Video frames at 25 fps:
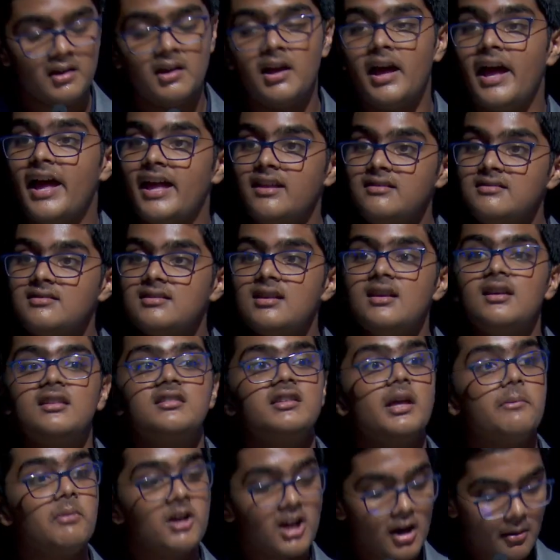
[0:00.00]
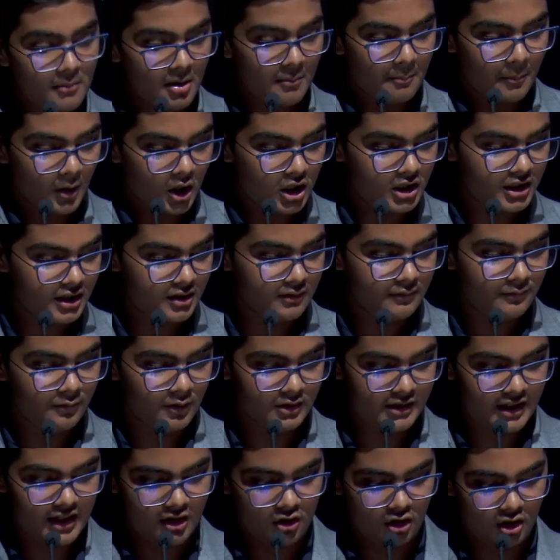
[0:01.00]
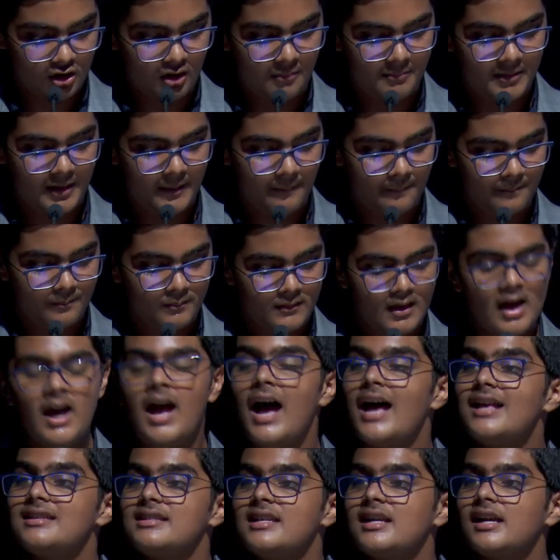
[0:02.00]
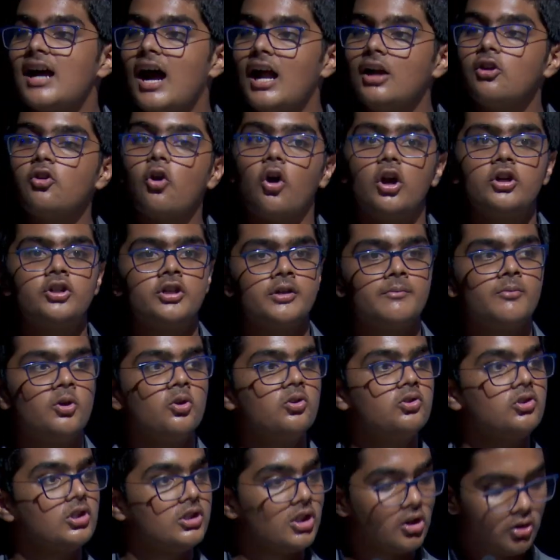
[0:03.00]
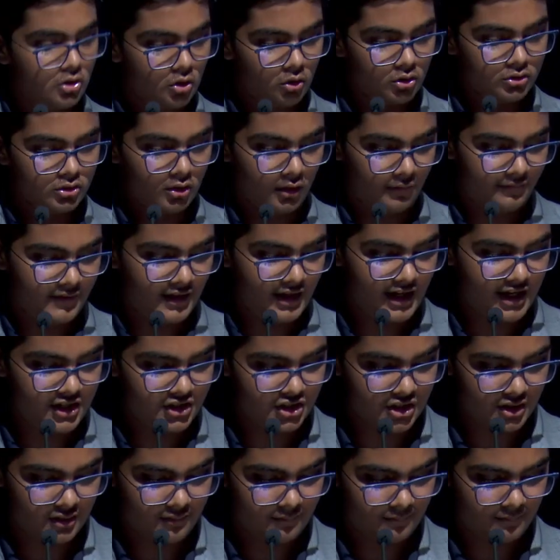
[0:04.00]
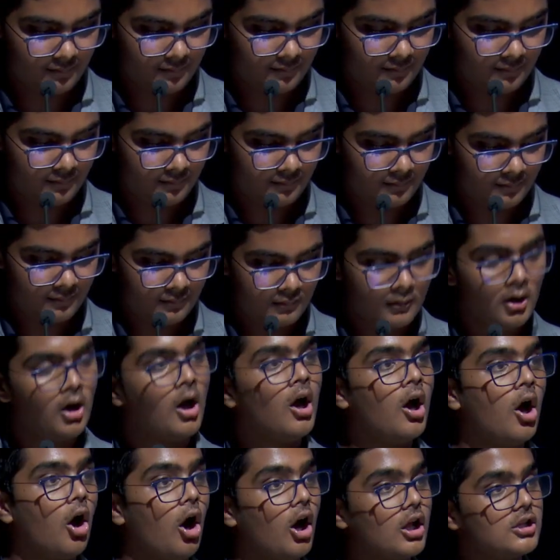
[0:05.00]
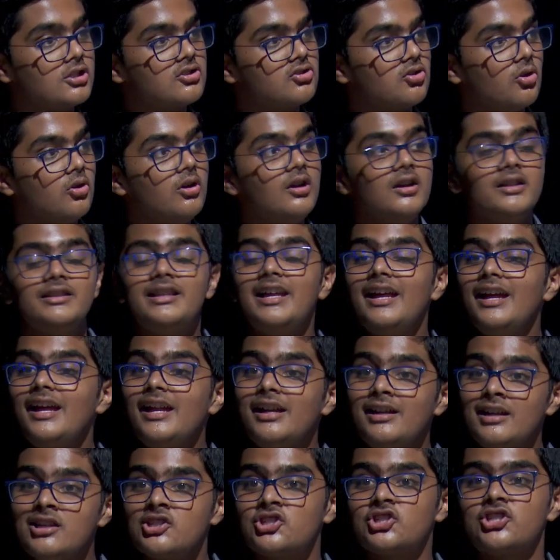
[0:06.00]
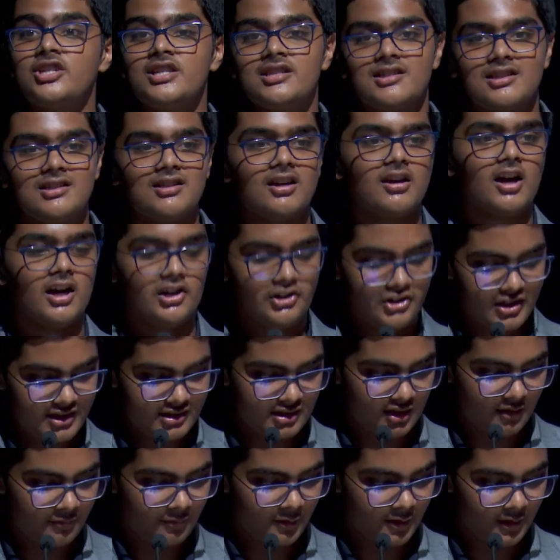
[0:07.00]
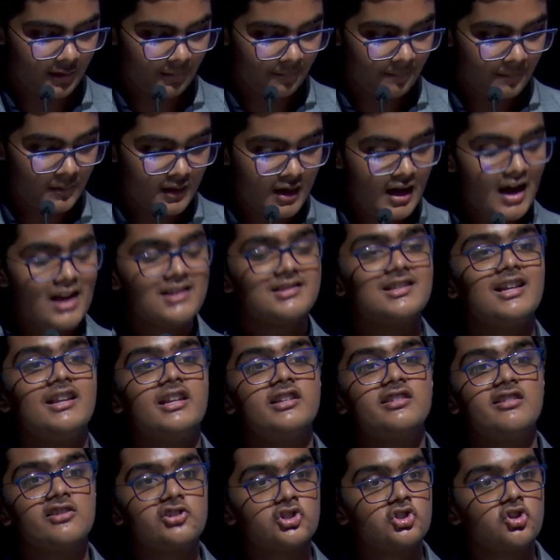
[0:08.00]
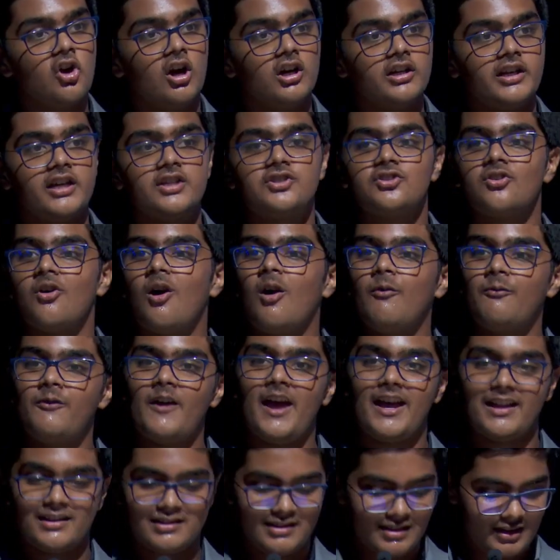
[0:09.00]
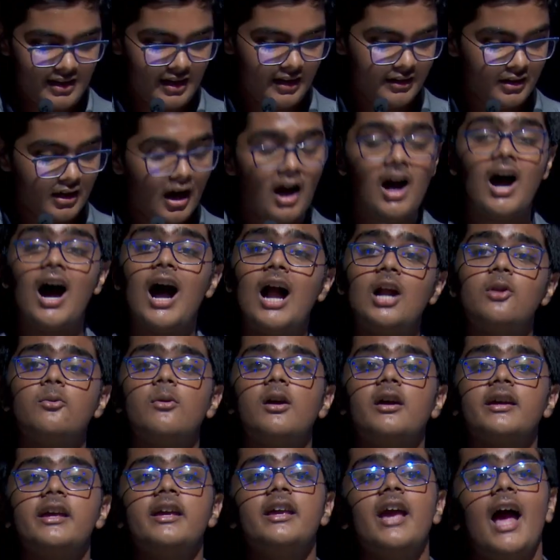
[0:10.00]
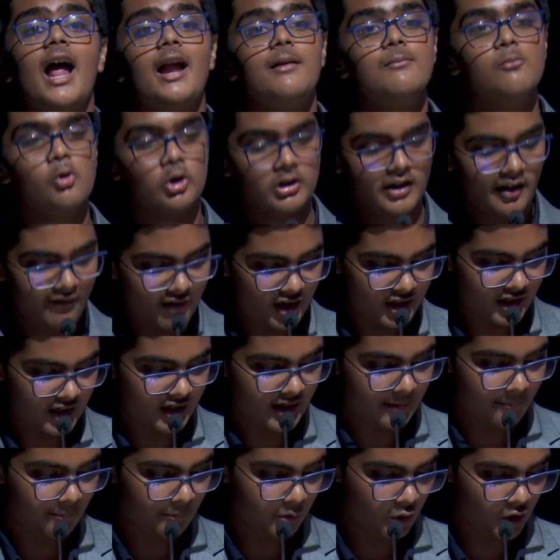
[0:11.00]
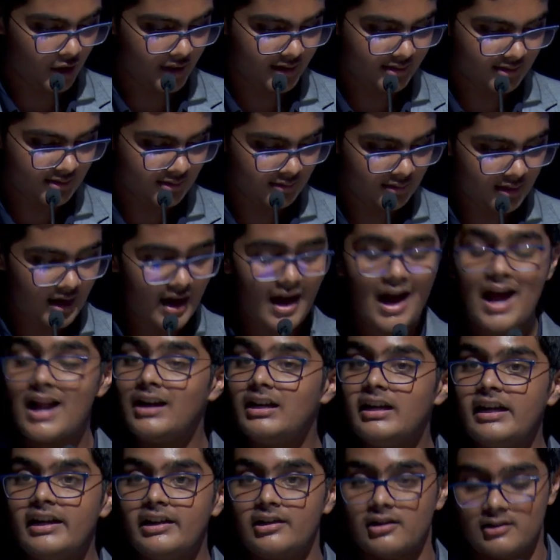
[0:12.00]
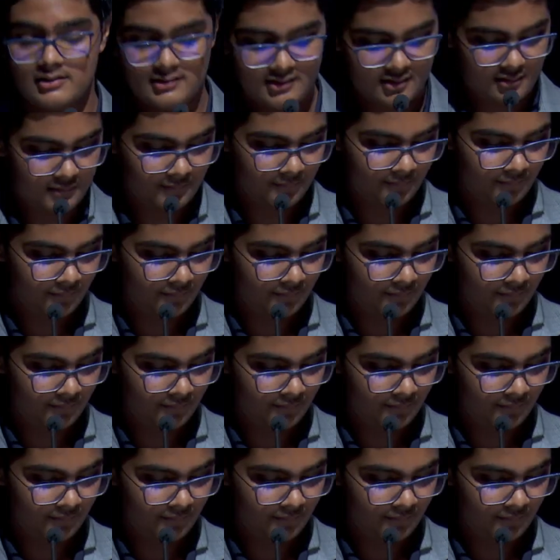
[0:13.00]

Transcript: Hence, they become a burden for the economy, as they can't contribute to the growth of the nation. Also, the industries in the country suffer, as there is a shortage of excellent, hardworking, and motivated employees and leaders.